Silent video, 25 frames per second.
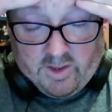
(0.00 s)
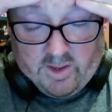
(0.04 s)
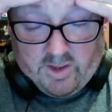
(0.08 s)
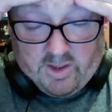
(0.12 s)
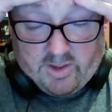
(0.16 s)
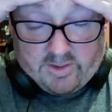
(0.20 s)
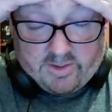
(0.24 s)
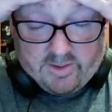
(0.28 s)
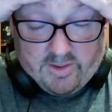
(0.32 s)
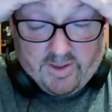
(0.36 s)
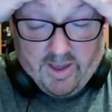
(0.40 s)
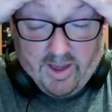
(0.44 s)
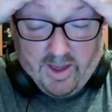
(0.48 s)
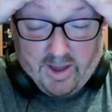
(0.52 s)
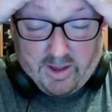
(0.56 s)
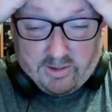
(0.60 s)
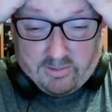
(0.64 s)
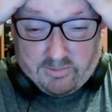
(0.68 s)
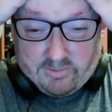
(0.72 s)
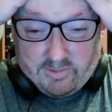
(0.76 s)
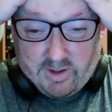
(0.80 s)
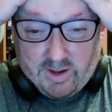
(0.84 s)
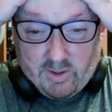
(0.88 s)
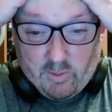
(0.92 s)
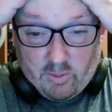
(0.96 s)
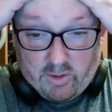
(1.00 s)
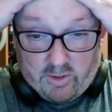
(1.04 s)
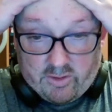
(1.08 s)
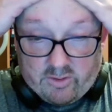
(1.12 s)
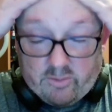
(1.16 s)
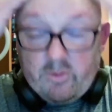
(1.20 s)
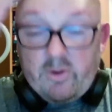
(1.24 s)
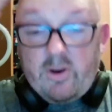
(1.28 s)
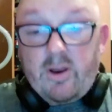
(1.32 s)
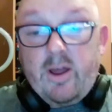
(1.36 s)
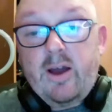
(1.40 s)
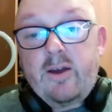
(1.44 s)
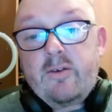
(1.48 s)
So yeah, I want
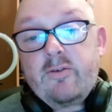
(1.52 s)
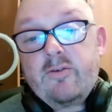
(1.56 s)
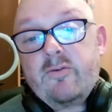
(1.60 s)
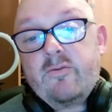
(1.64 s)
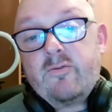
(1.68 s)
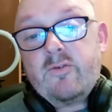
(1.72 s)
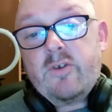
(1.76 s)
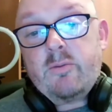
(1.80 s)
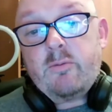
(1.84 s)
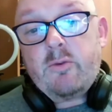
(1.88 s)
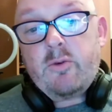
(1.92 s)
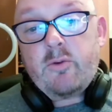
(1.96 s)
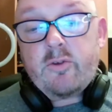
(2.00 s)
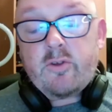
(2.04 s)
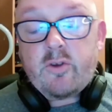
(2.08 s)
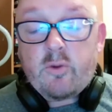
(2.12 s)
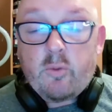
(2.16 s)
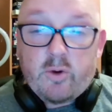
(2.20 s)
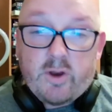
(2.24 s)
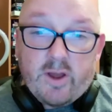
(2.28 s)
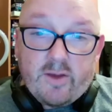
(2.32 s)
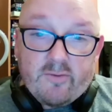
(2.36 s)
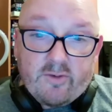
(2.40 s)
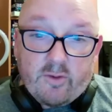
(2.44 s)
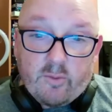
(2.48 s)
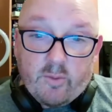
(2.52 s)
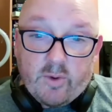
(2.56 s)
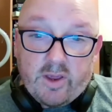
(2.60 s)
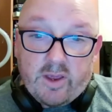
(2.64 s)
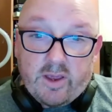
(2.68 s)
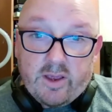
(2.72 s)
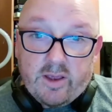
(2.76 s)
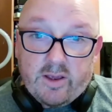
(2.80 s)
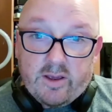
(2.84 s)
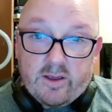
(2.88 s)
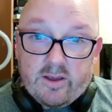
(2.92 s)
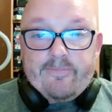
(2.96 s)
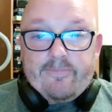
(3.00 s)
to do a live stream. I want to do one every
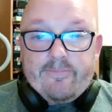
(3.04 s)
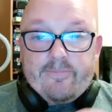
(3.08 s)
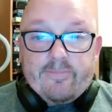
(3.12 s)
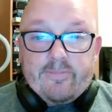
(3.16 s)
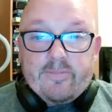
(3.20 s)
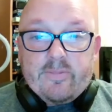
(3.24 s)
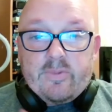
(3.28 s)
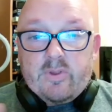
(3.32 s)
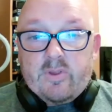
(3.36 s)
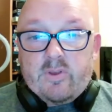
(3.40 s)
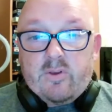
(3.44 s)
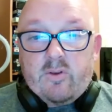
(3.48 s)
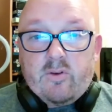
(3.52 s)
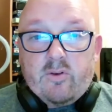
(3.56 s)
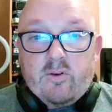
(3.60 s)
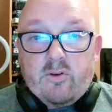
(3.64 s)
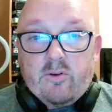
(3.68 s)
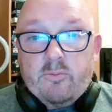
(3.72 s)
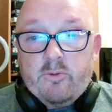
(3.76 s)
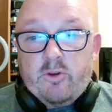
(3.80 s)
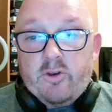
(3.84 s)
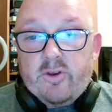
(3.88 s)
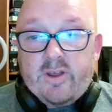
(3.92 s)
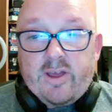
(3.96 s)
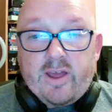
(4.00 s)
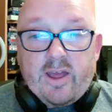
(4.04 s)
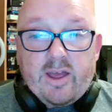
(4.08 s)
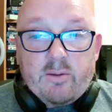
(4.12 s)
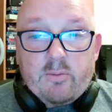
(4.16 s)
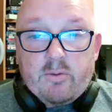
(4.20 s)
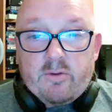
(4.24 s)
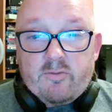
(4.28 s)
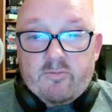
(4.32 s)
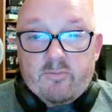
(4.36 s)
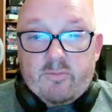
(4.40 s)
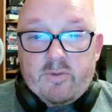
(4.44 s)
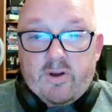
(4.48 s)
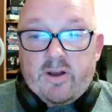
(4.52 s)
week, communicate
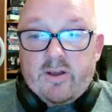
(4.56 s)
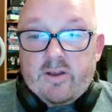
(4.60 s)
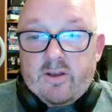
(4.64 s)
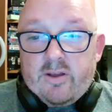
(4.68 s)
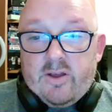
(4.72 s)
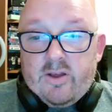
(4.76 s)
with my